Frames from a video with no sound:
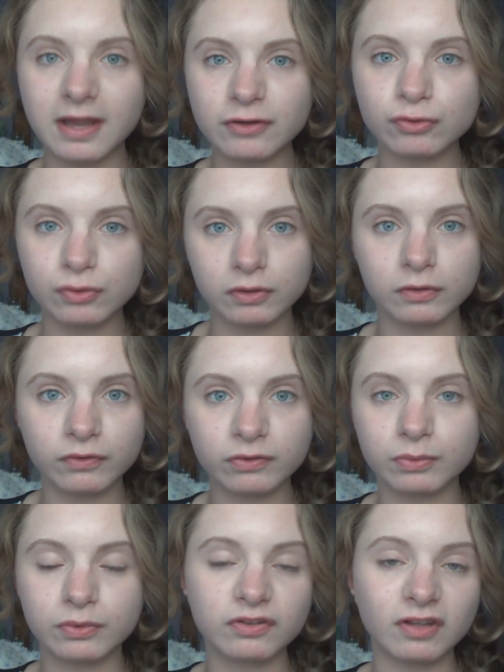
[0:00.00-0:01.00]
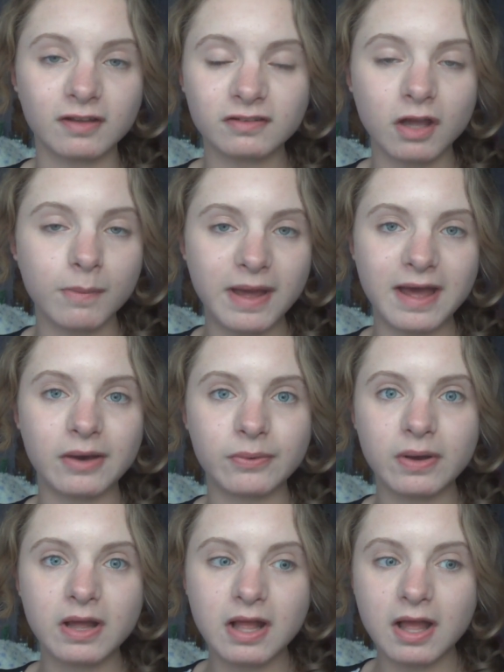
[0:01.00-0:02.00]
the natural oils will start to come
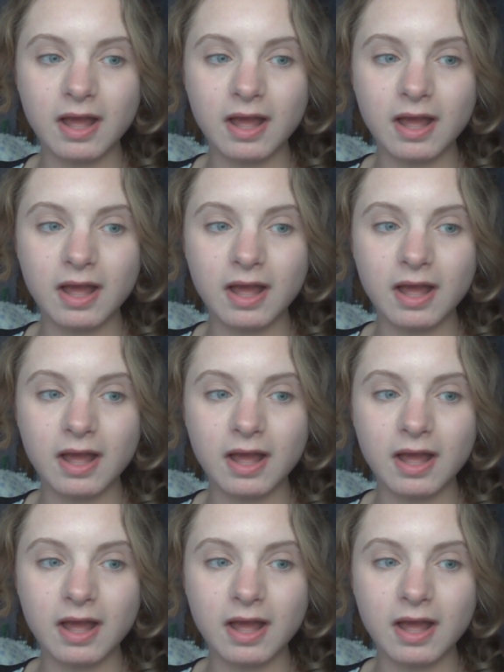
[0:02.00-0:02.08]
out,